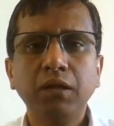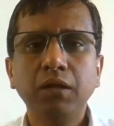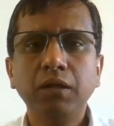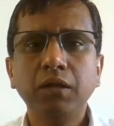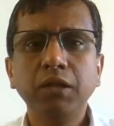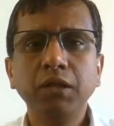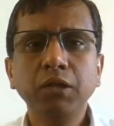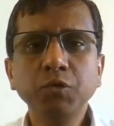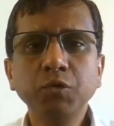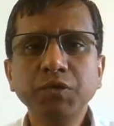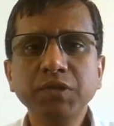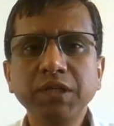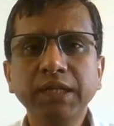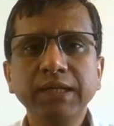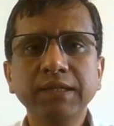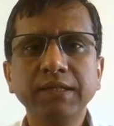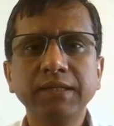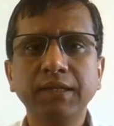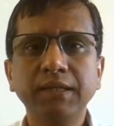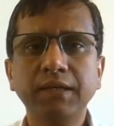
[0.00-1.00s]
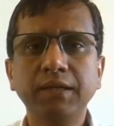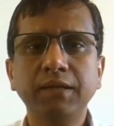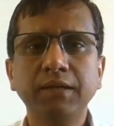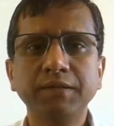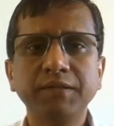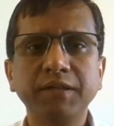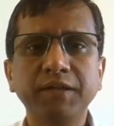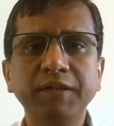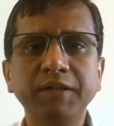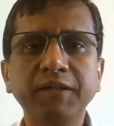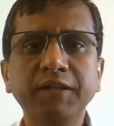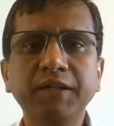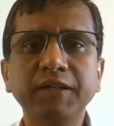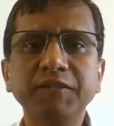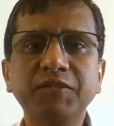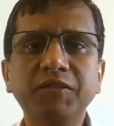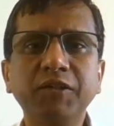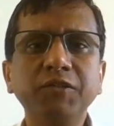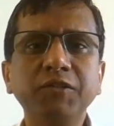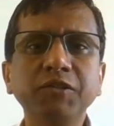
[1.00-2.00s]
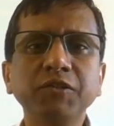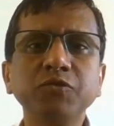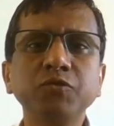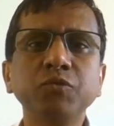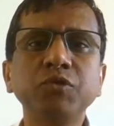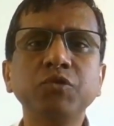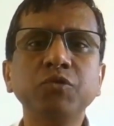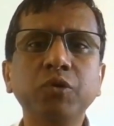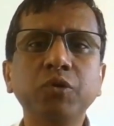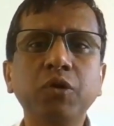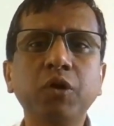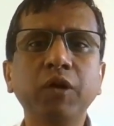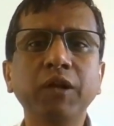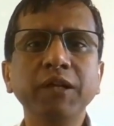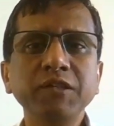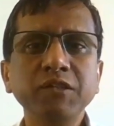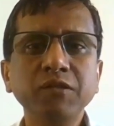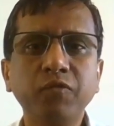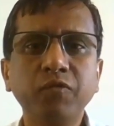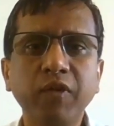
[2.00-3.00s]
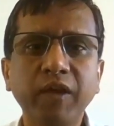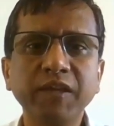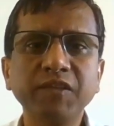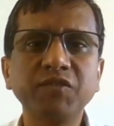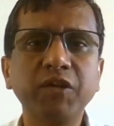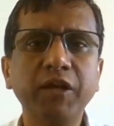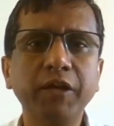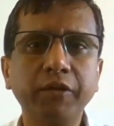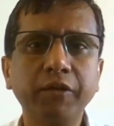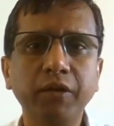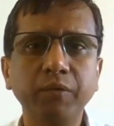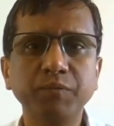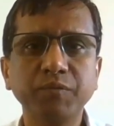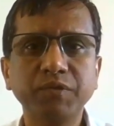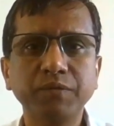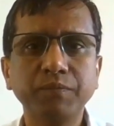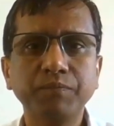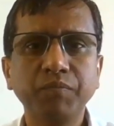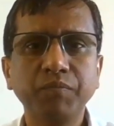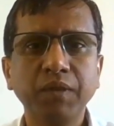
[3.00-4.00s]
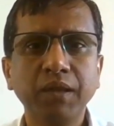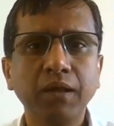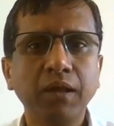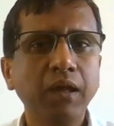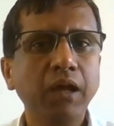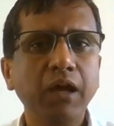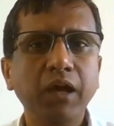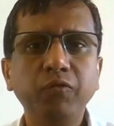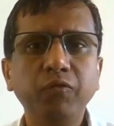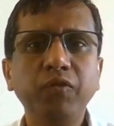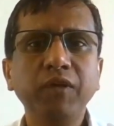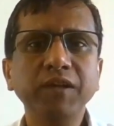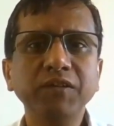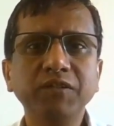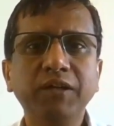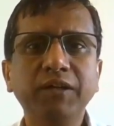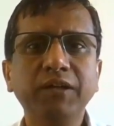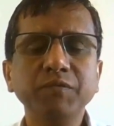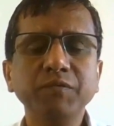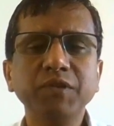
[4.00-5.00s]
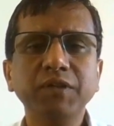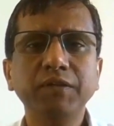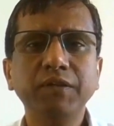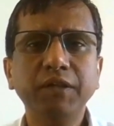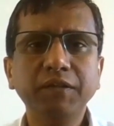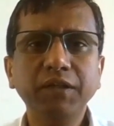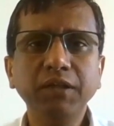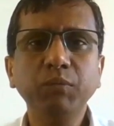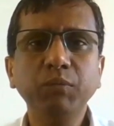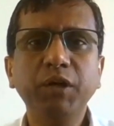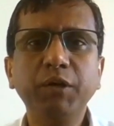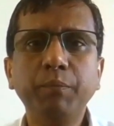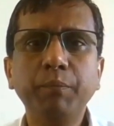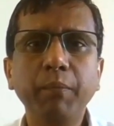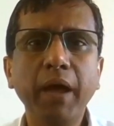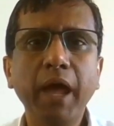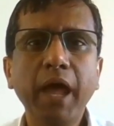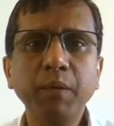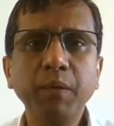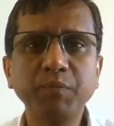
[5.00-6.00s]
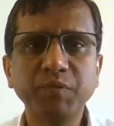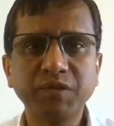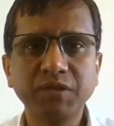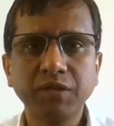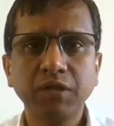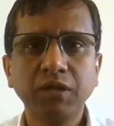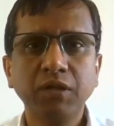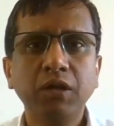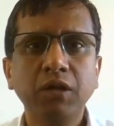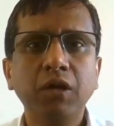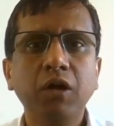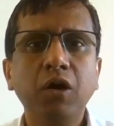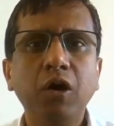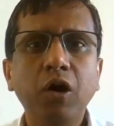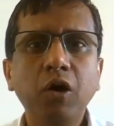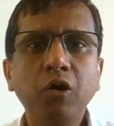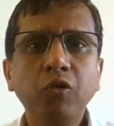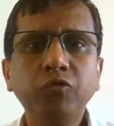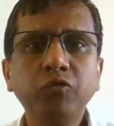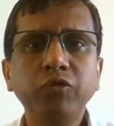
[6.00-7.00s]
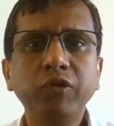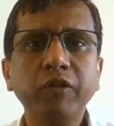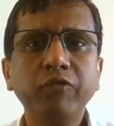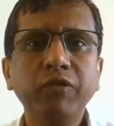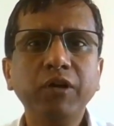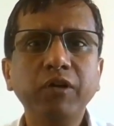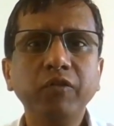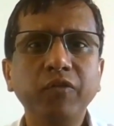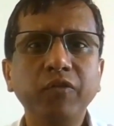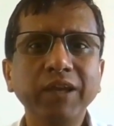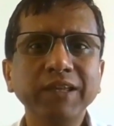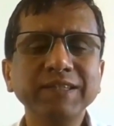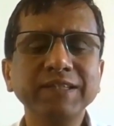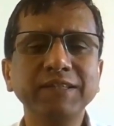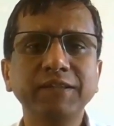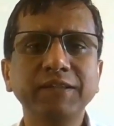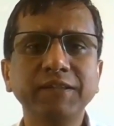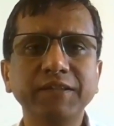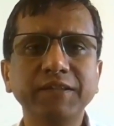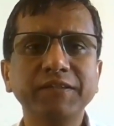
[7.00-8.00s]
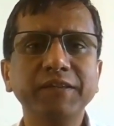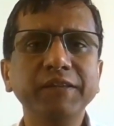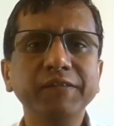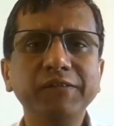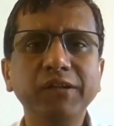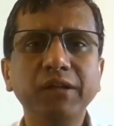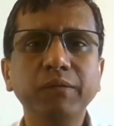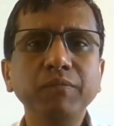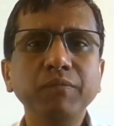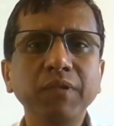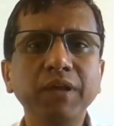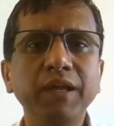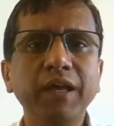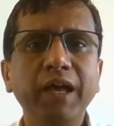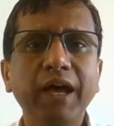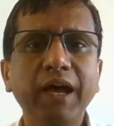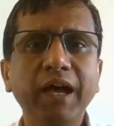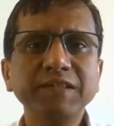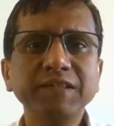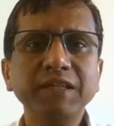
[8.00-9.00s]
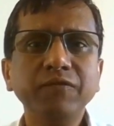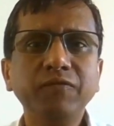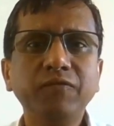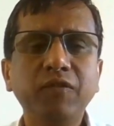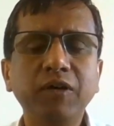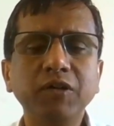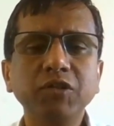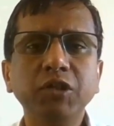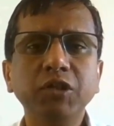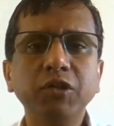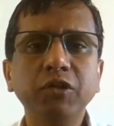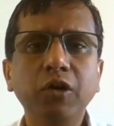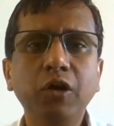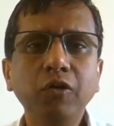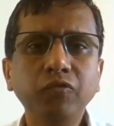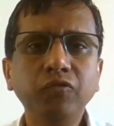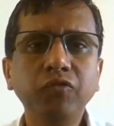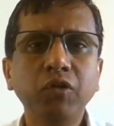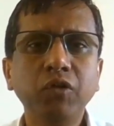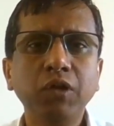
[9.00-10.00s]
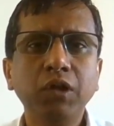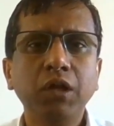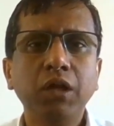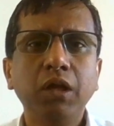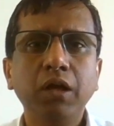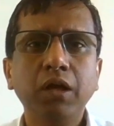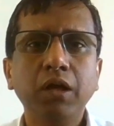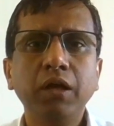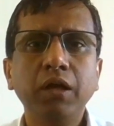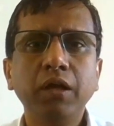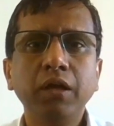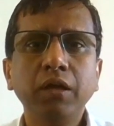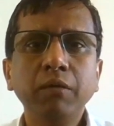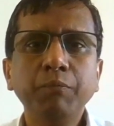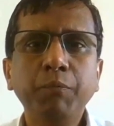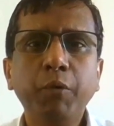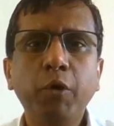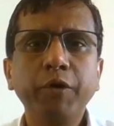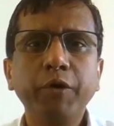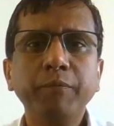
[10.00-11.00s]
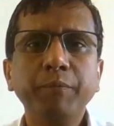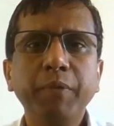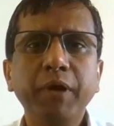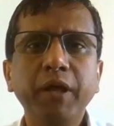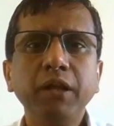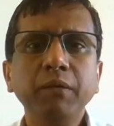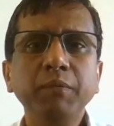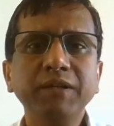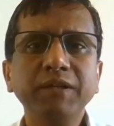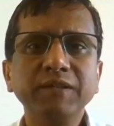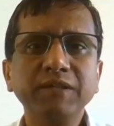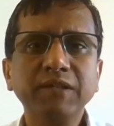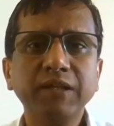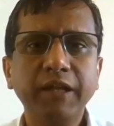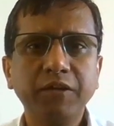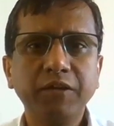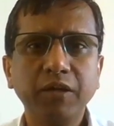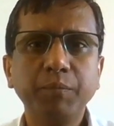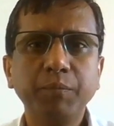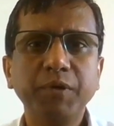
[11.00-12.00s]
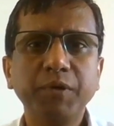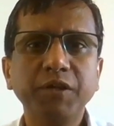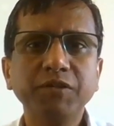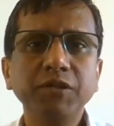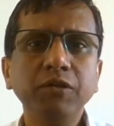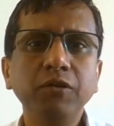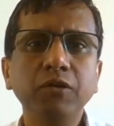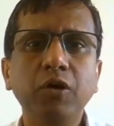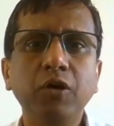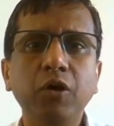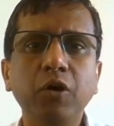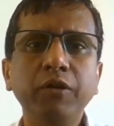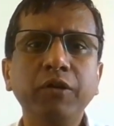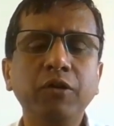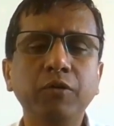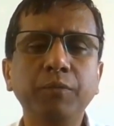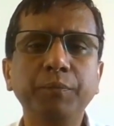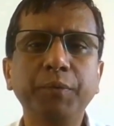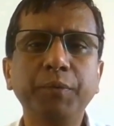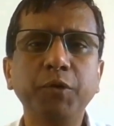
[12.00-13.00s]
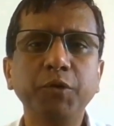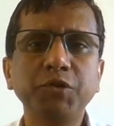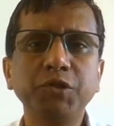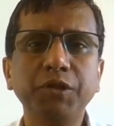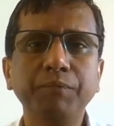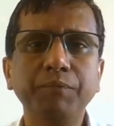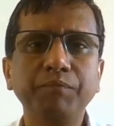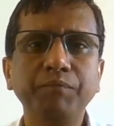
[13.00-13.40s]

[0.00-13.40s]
using certain constructions which we call as phase diagrams. And phase diagrams are nothing but maps of different phases in the system as a function of important parameters like temperature or composition.